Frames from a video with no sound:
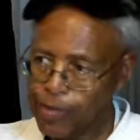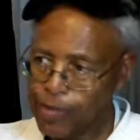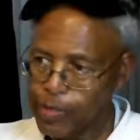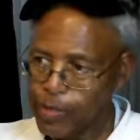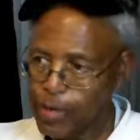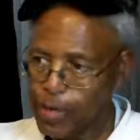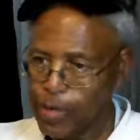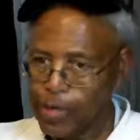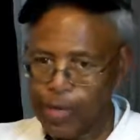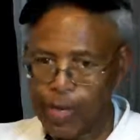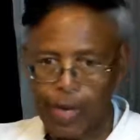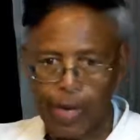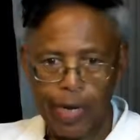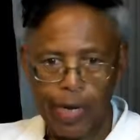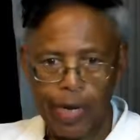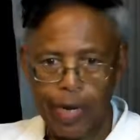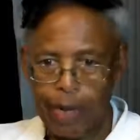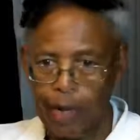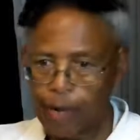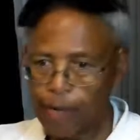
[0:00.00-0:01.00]
He said
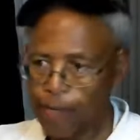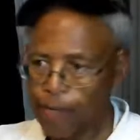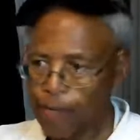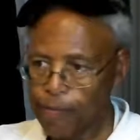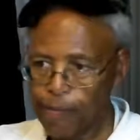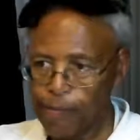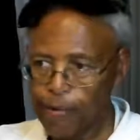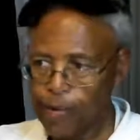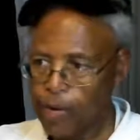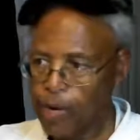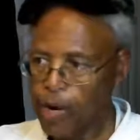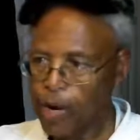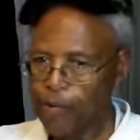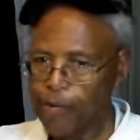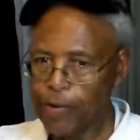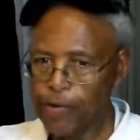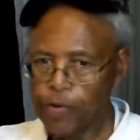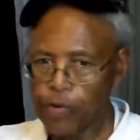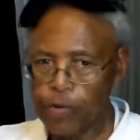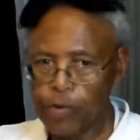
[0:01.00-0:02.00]
that um, you're
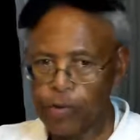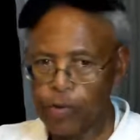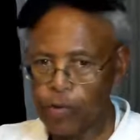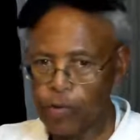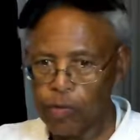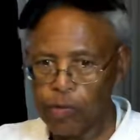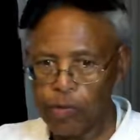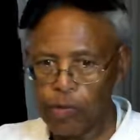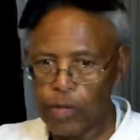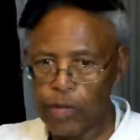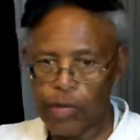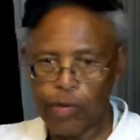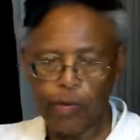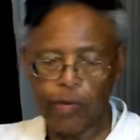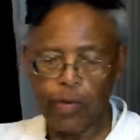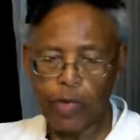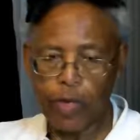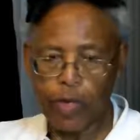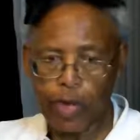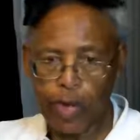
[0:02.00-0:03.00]
going to
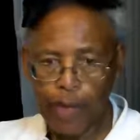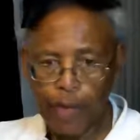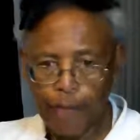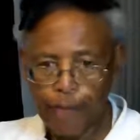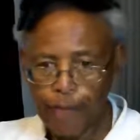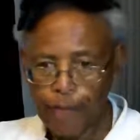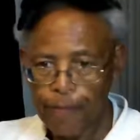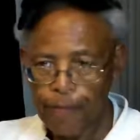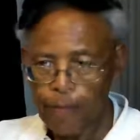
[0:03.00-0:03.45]
literally